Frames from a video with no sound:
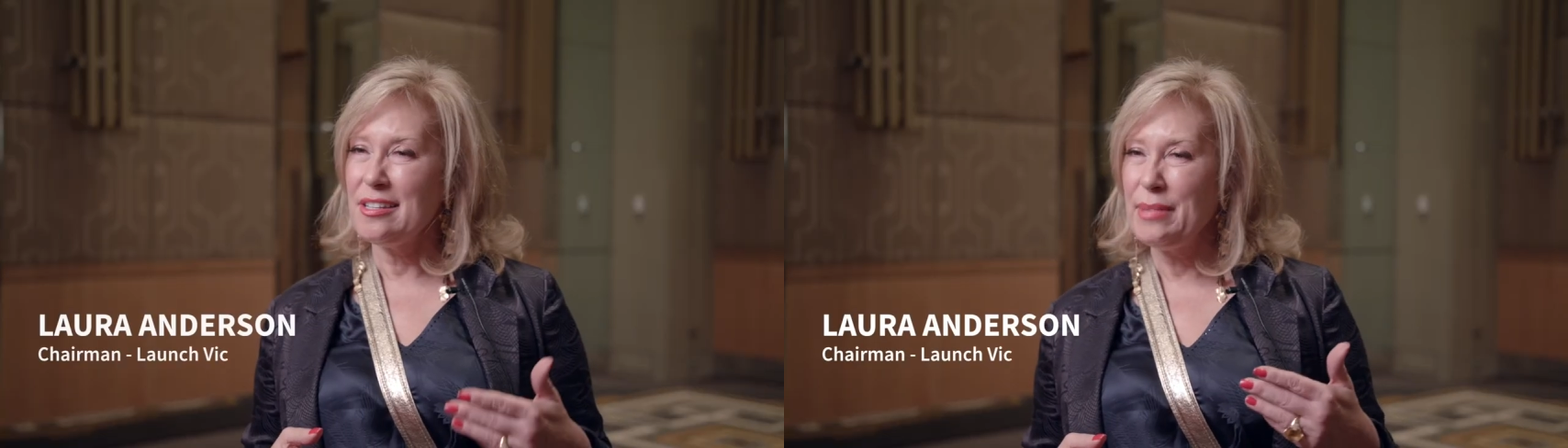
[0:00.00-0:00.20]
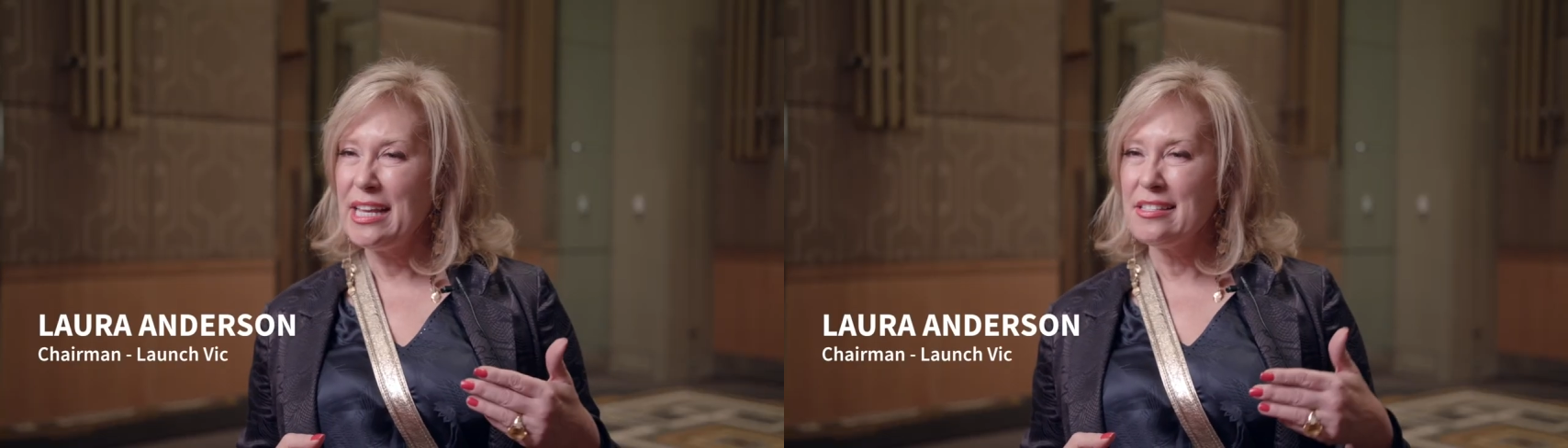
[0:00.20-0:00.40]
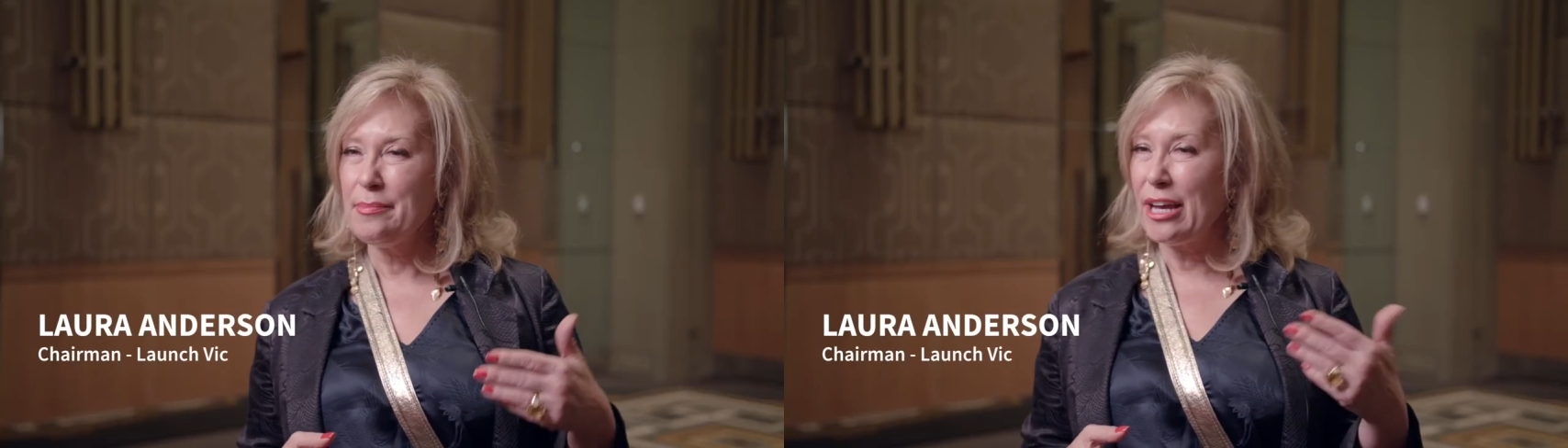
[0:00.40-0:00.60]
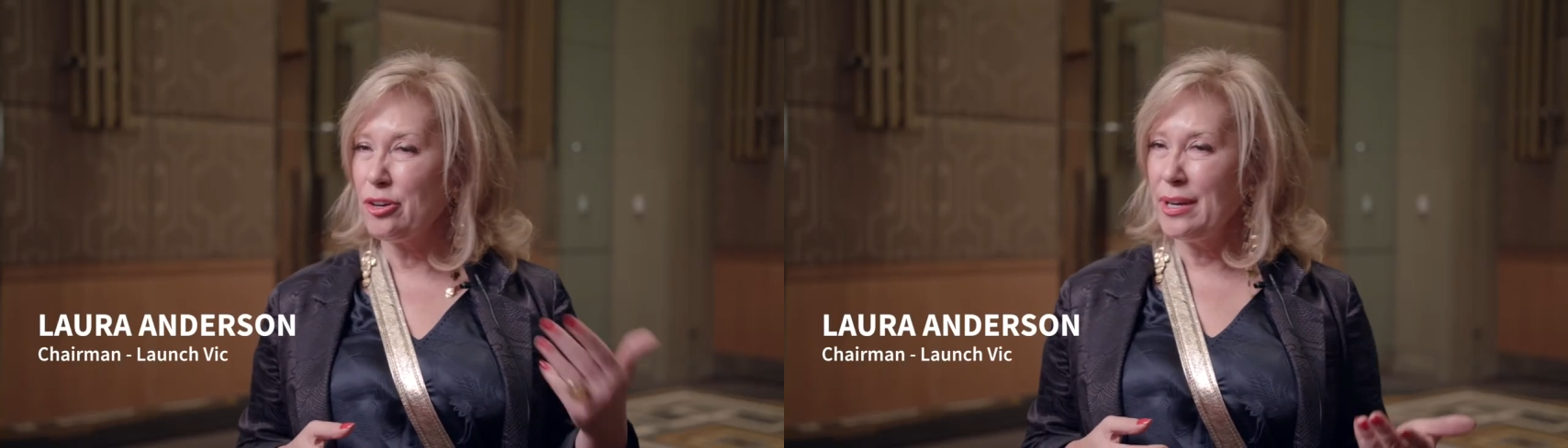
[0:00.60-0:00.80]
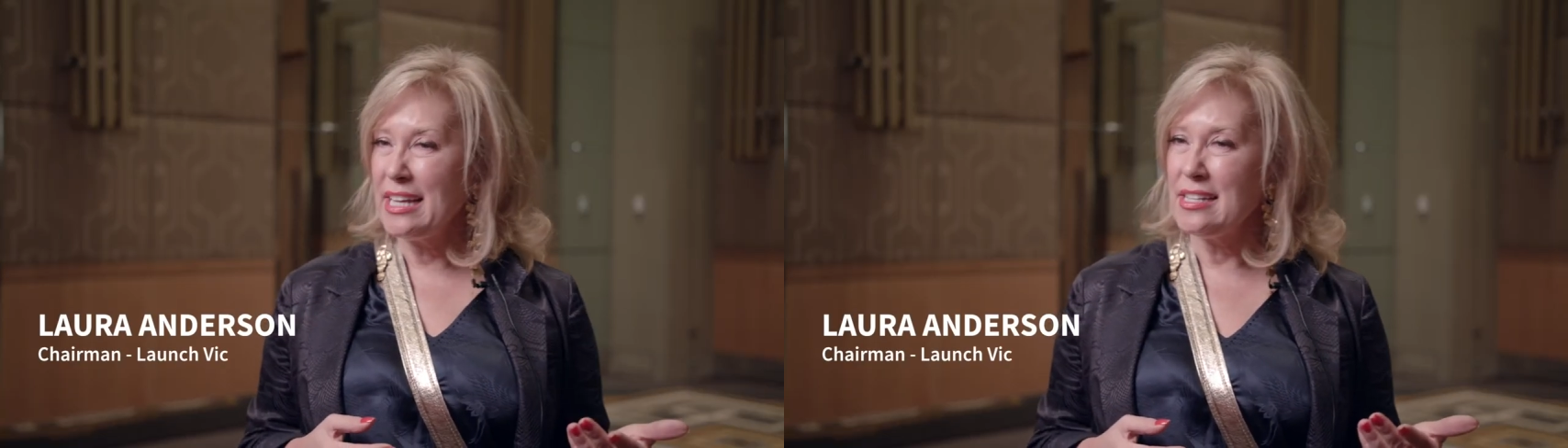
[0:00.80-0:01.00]
to me is about
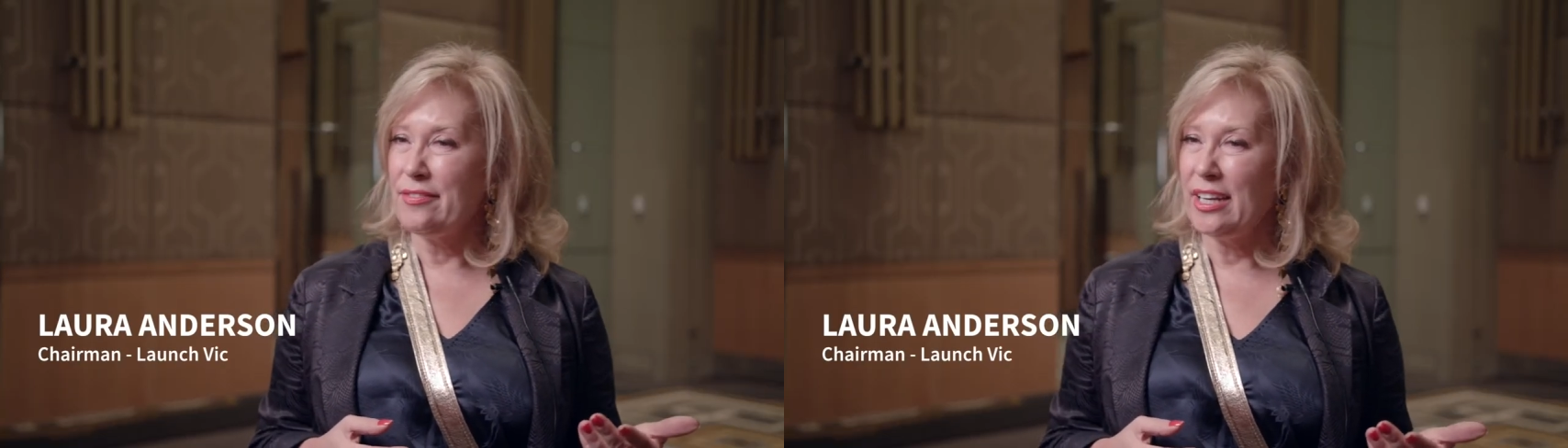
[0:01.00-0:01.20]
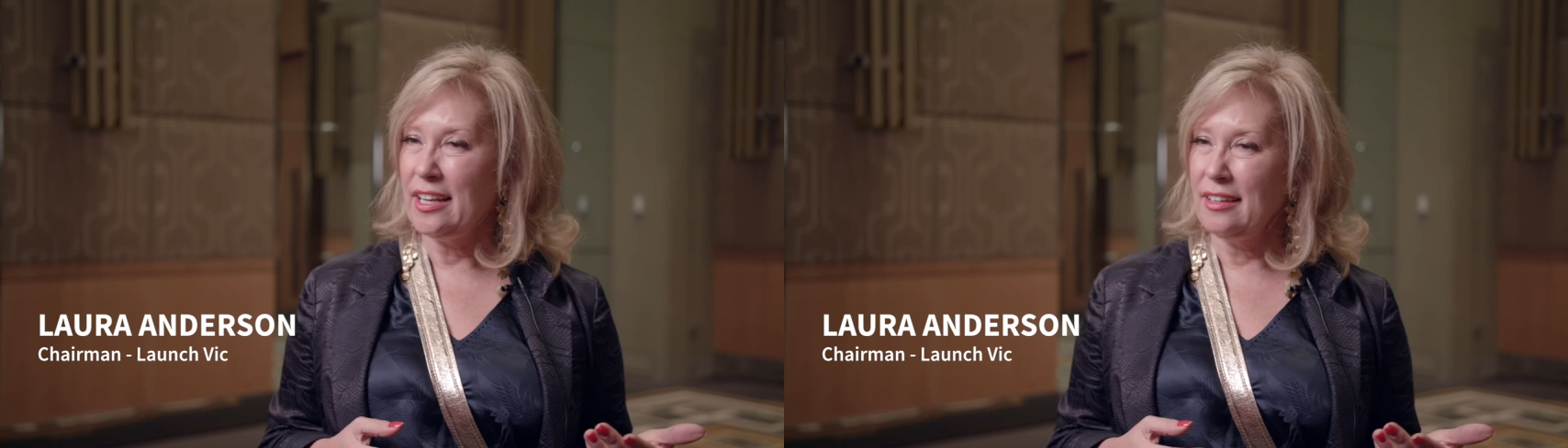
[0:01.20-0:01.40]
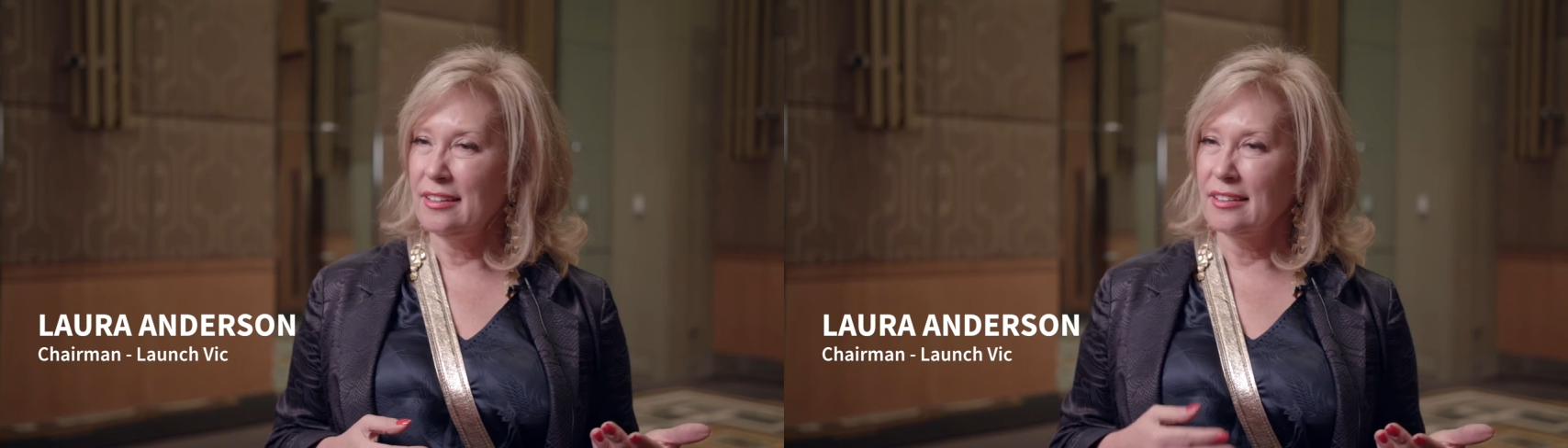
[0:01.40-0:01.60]
creativity,